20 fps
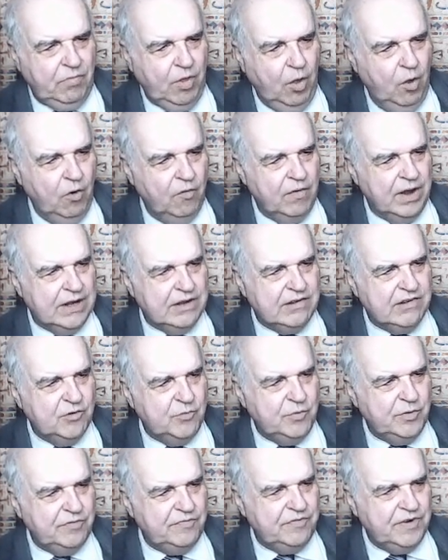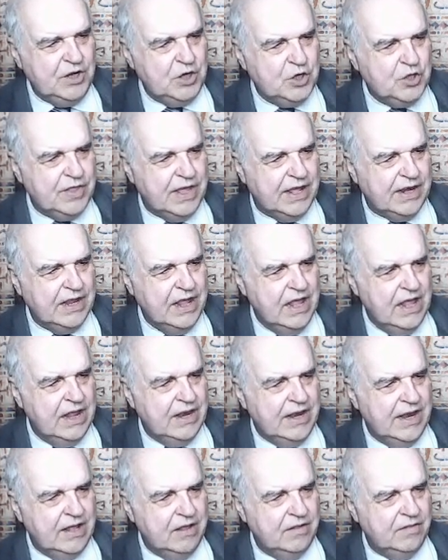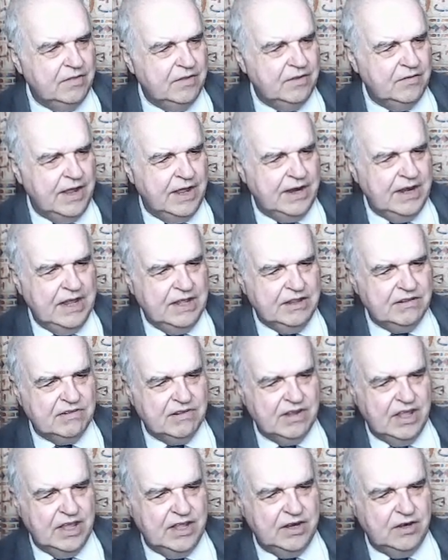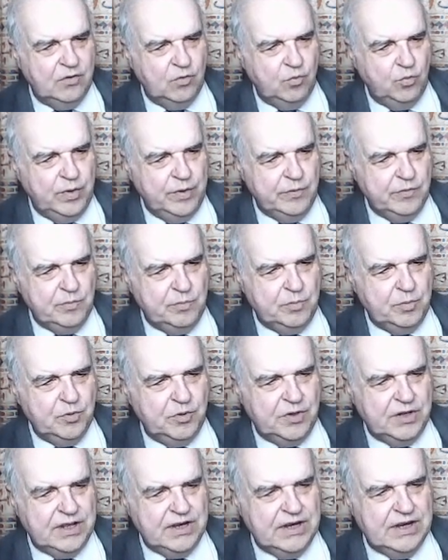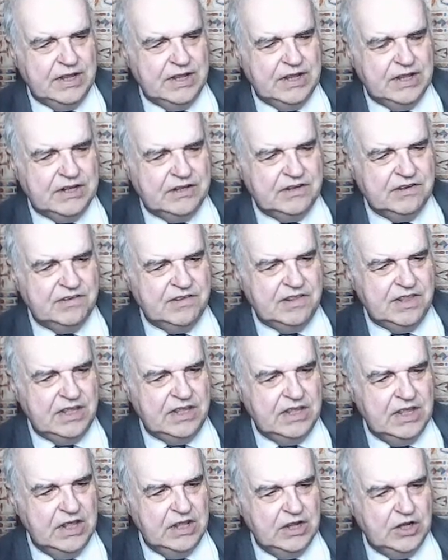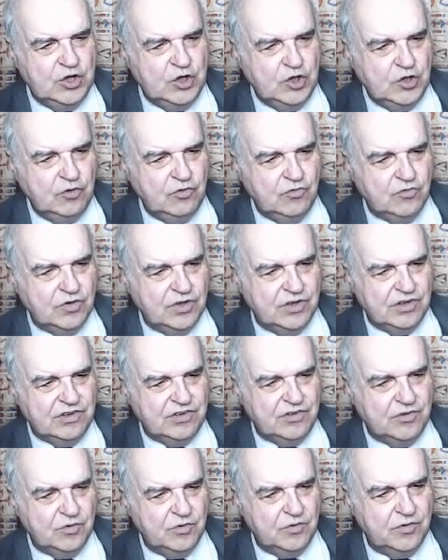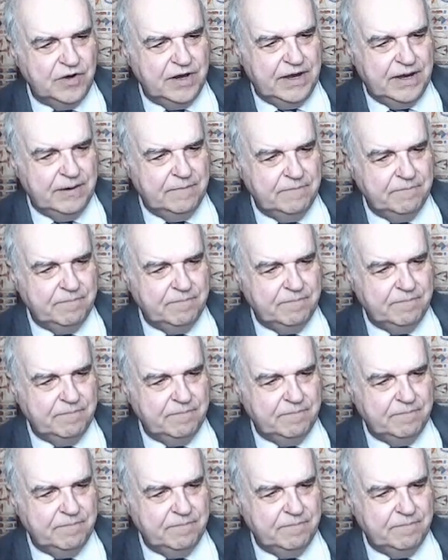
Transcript: All right, so we'll finish that. Now, our next slide, we will put in, it's the children's story.